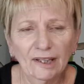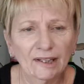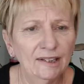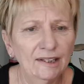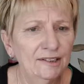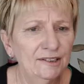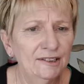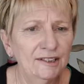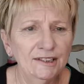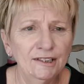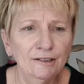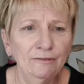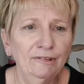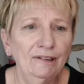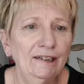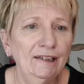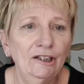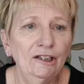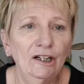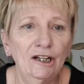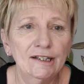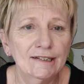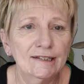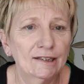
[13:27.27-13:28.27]
is just a really
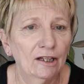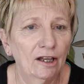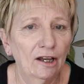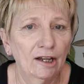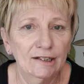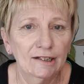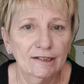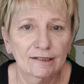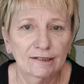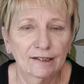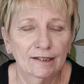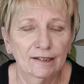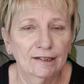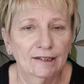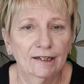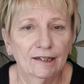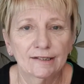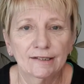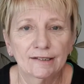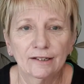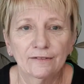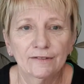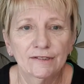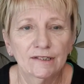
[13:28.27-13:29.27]
nice light
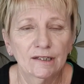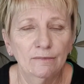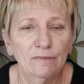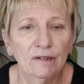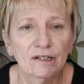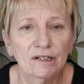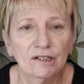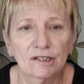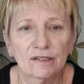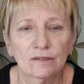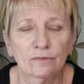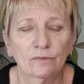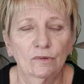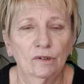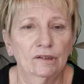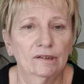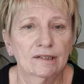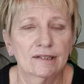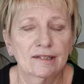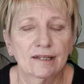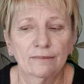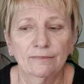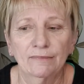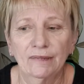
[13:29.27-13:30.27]
skincare. So if someone just
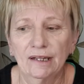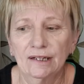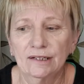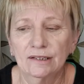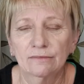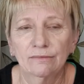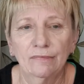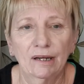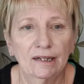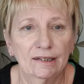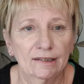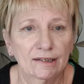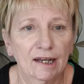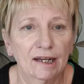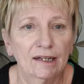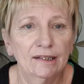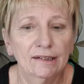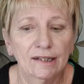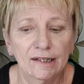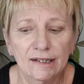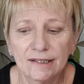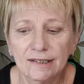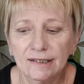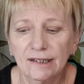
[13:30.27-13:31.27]
wants something to maintain
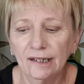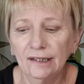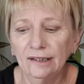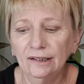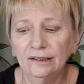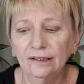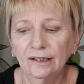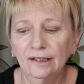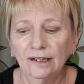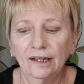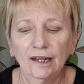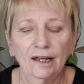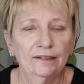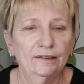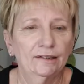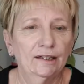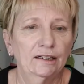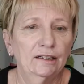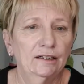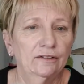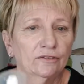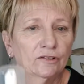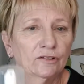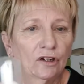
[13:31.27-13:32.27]
their skin,
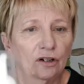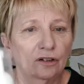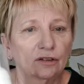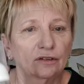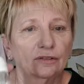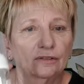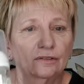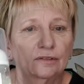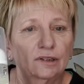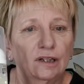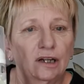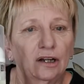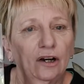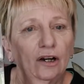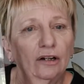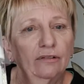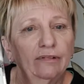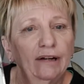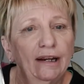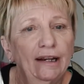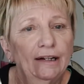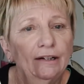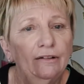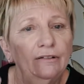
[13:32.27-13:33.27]
then you've got the
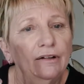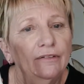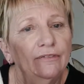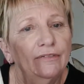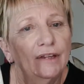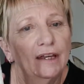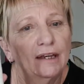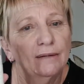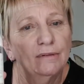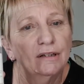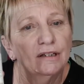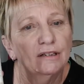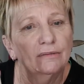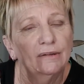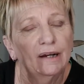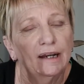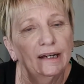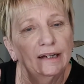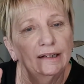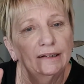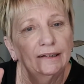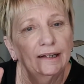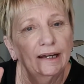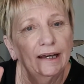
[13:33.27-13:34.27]
Irina if they're
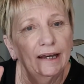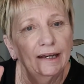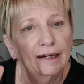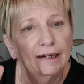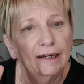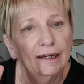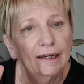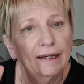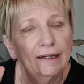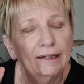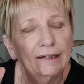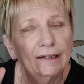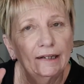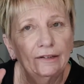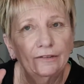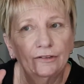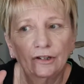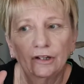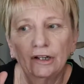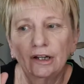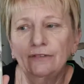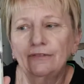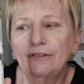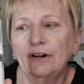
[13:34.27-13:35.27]
between the 18 and
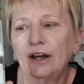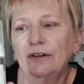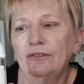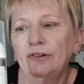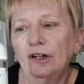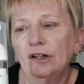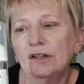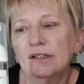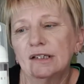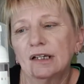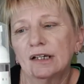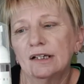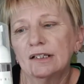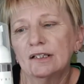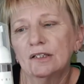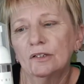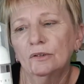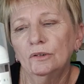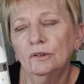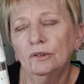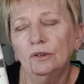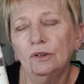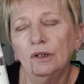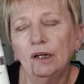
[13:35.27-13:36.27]
35 year olds. I
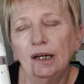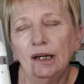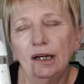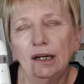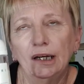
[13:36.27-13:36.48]
saw